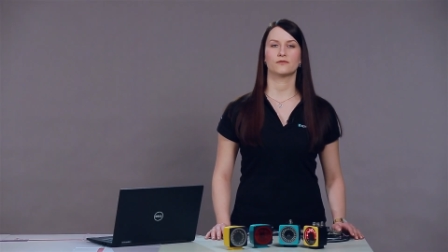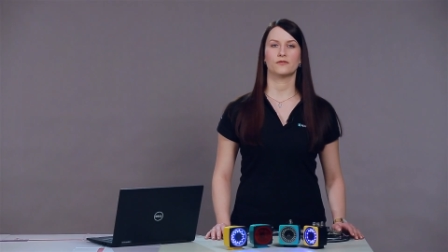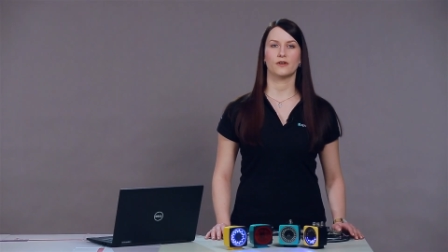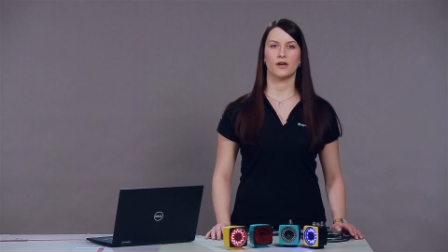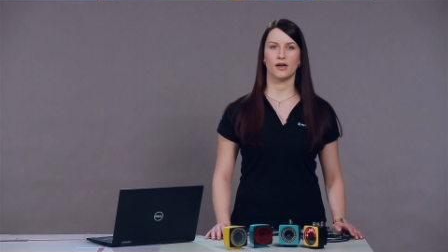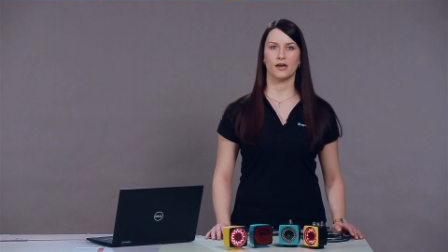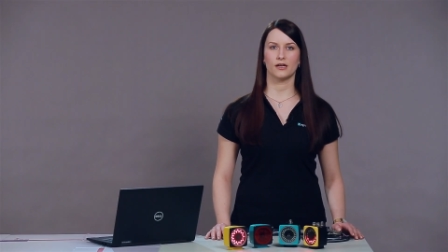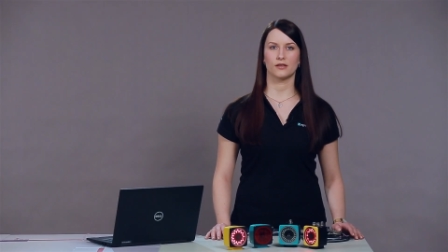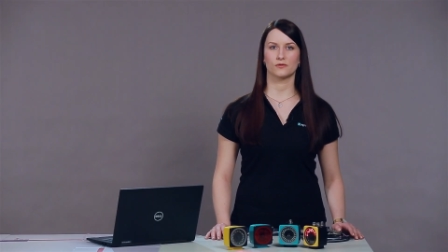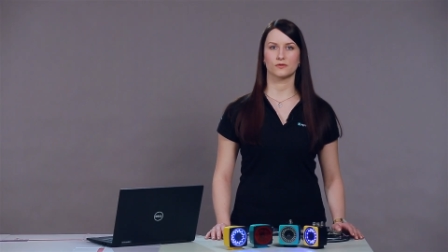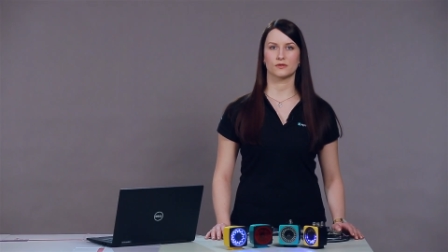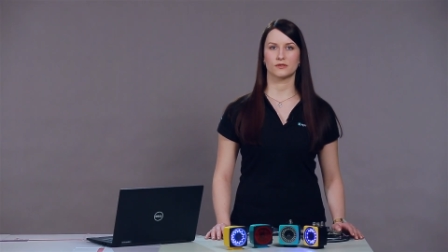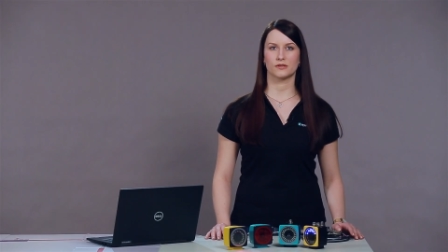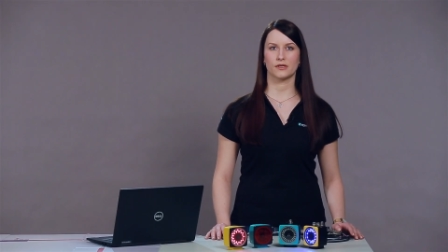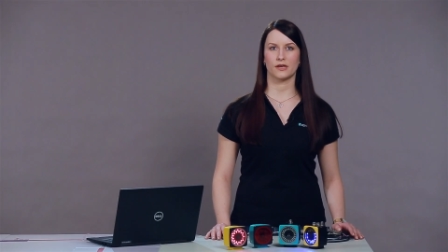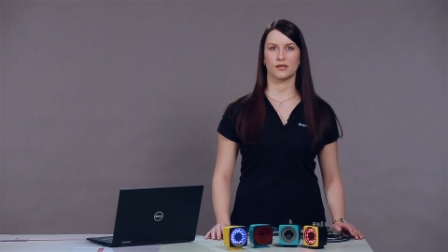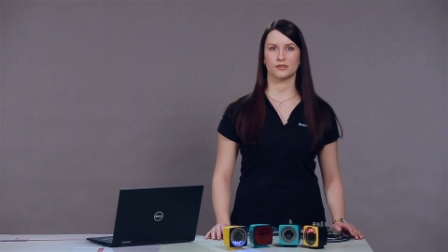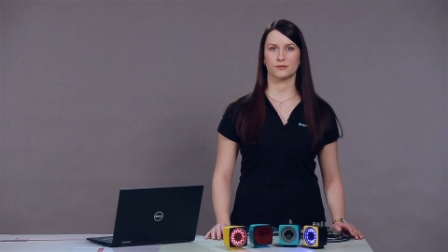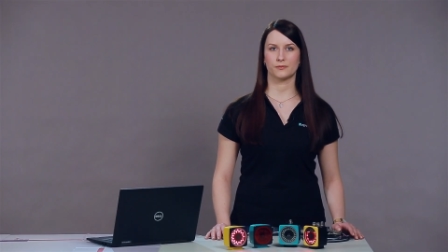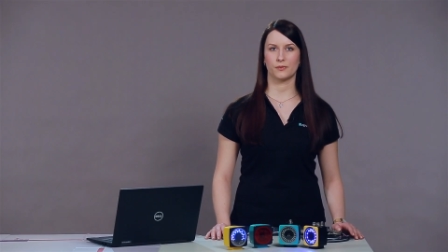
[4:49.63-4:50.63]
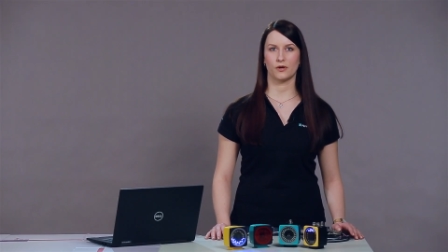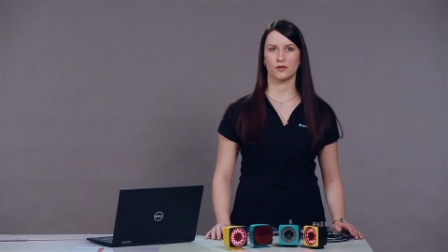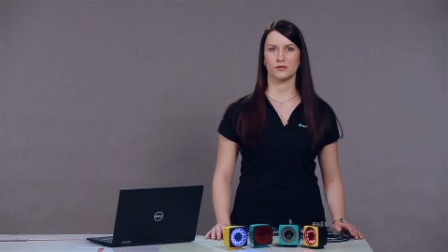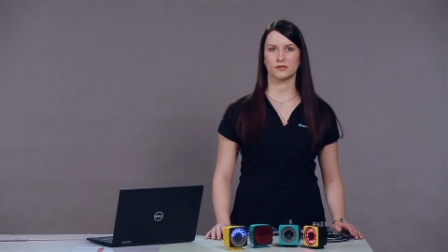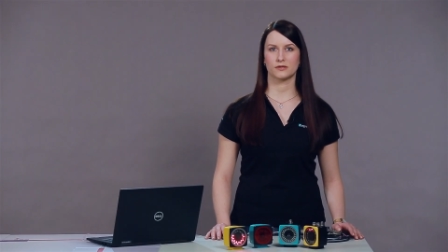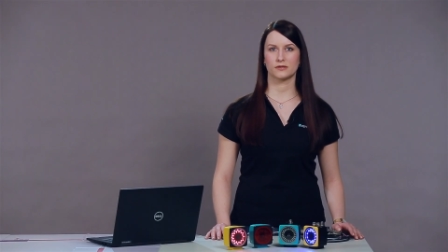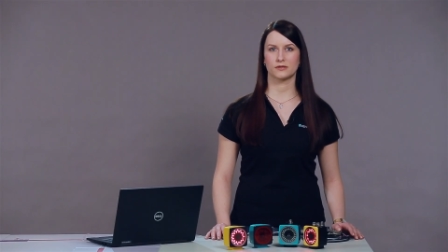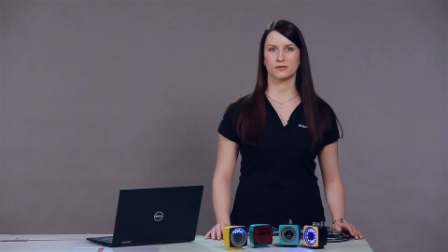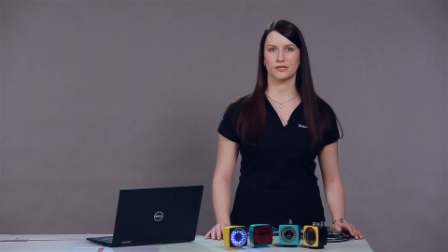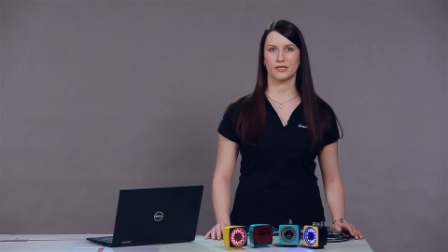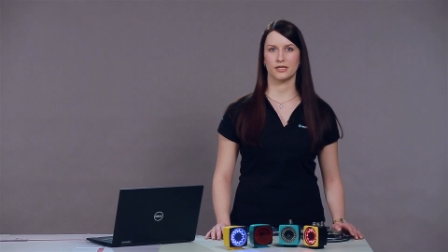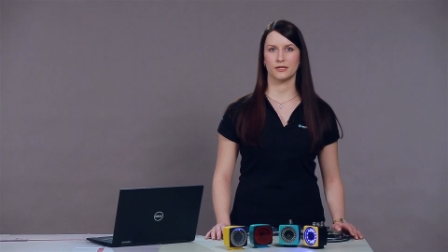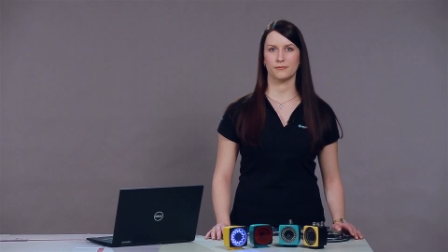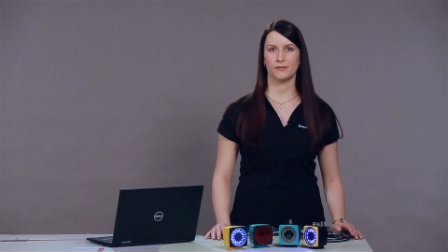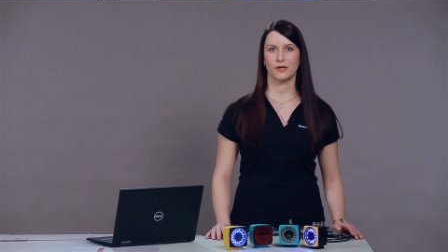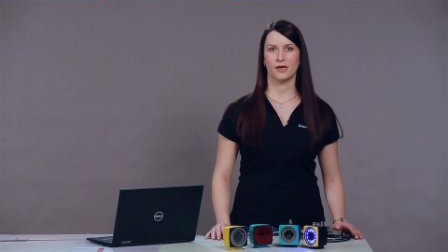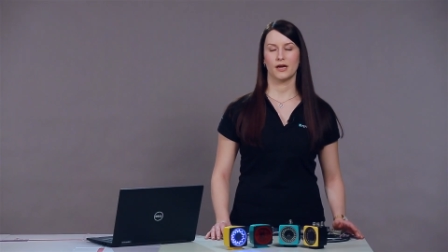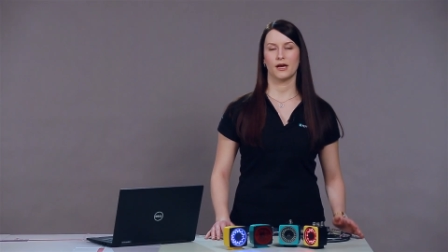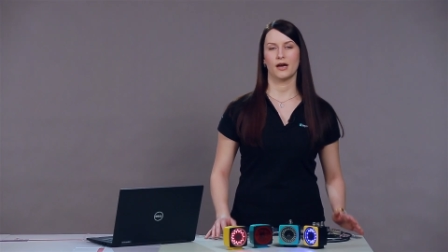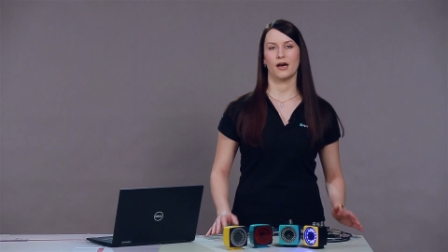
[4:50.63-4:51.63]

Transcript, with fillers: be applied in automatic guided